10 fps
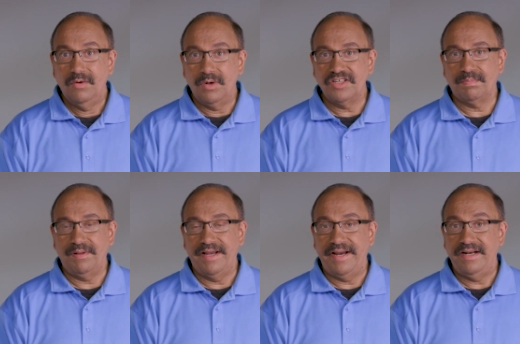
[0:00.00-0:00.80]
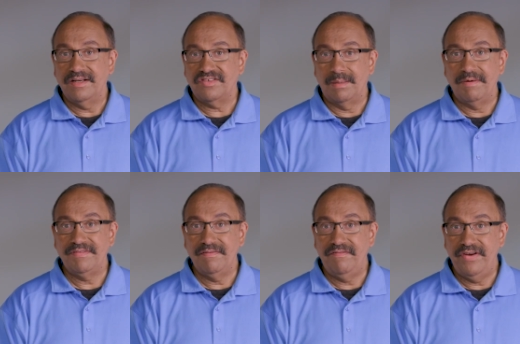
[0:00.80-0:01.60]
we'll explain some
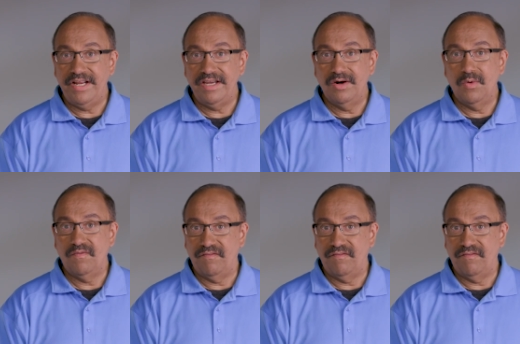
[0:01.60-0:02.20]
of the video